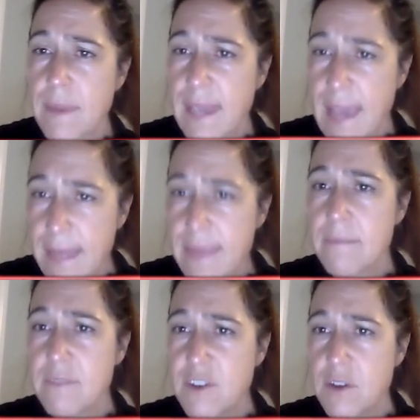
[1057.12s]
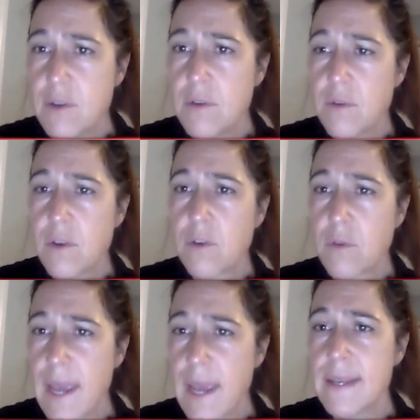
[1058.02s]
get them to
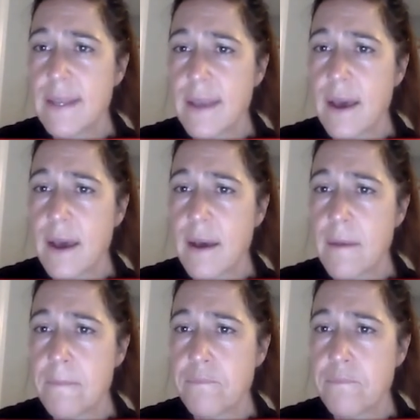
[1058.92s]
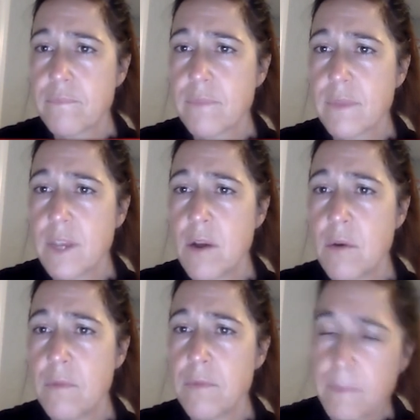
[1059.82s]
create
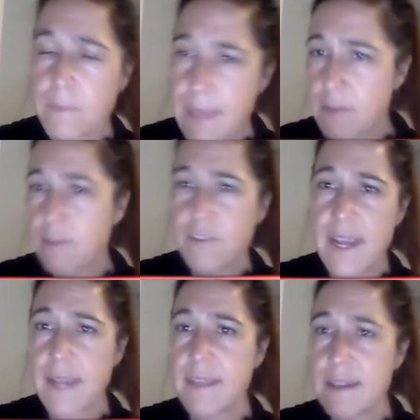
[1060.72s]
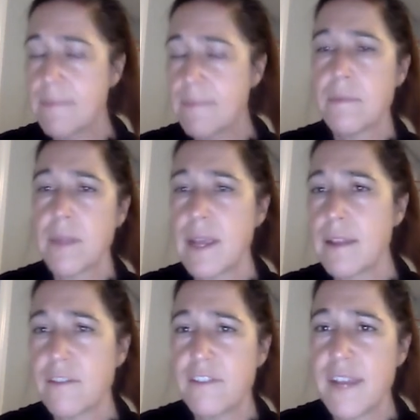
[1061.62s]
get their stick, the tip of the blade of
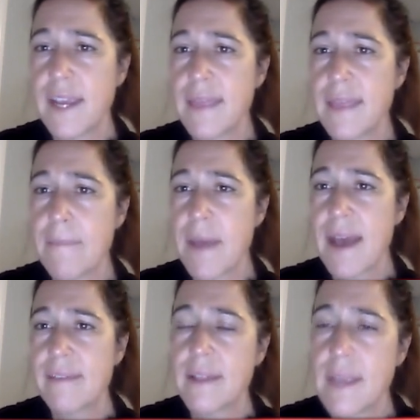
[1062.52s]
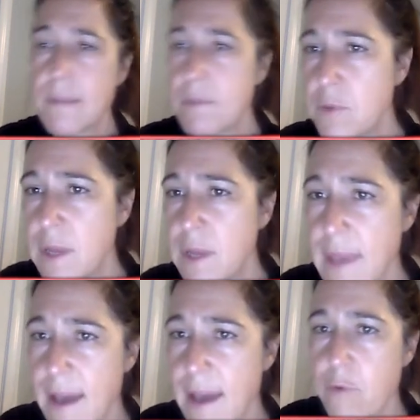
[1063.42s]
their stick, in that passing lane between the
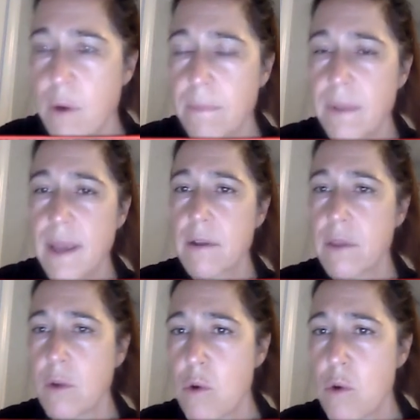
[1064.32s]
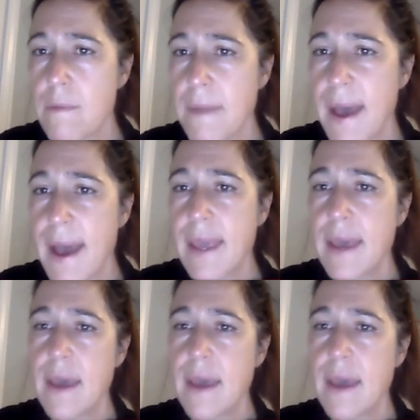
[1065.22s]
half wall player and the quarterback.